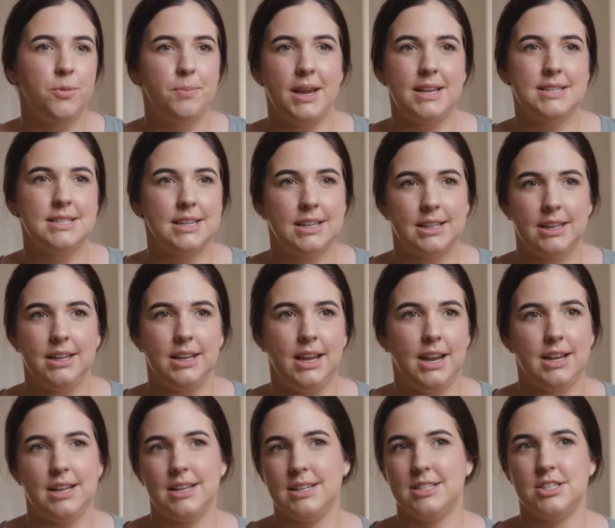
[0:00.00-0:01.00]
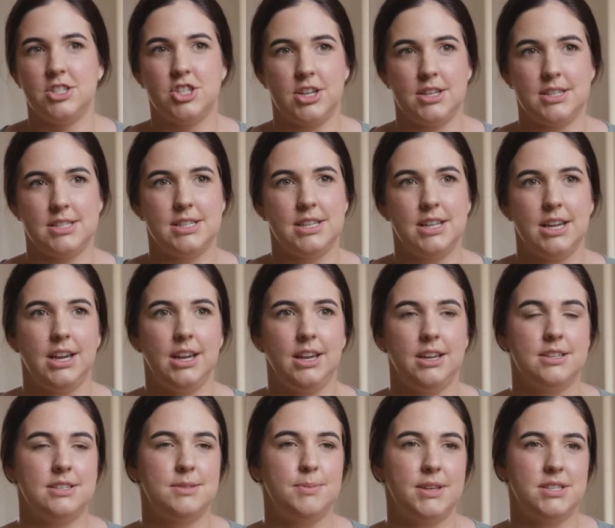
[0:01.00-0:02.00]
you basically need is just
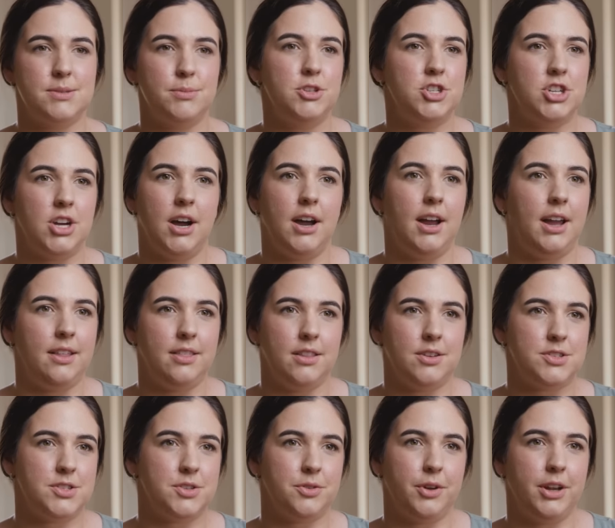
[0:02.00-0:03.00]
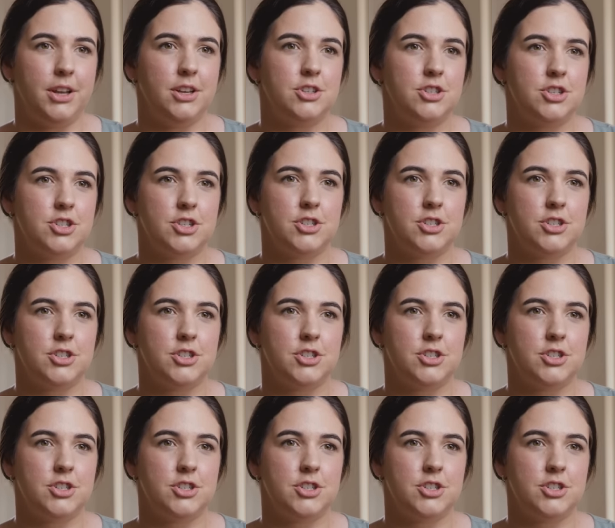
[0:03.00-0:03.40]
the specimen jar and the syringe.